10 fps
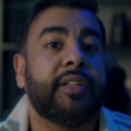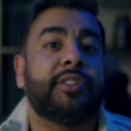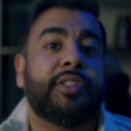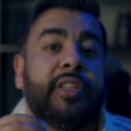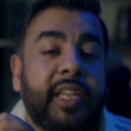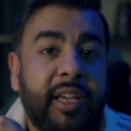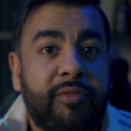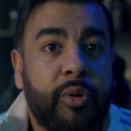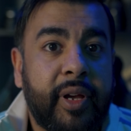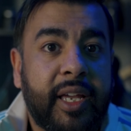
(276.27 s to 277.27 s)
So the
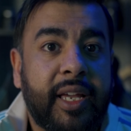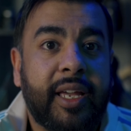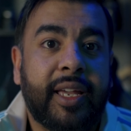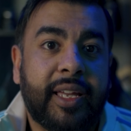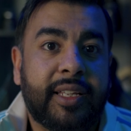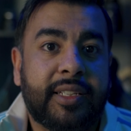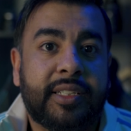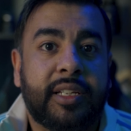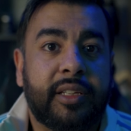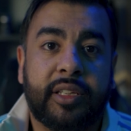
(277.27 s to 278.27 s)
giveaway
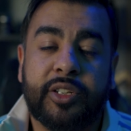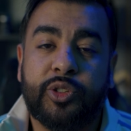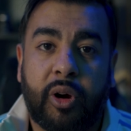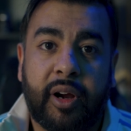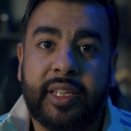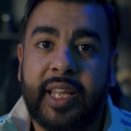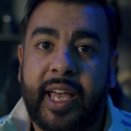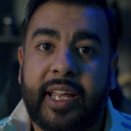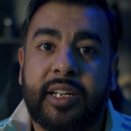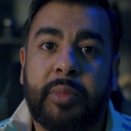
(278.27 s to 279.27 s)
is the drawing
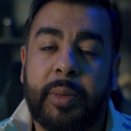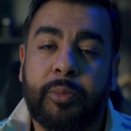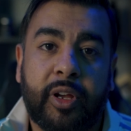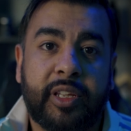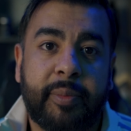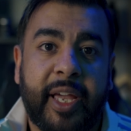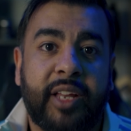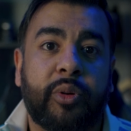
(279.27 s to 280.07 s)
that my brother made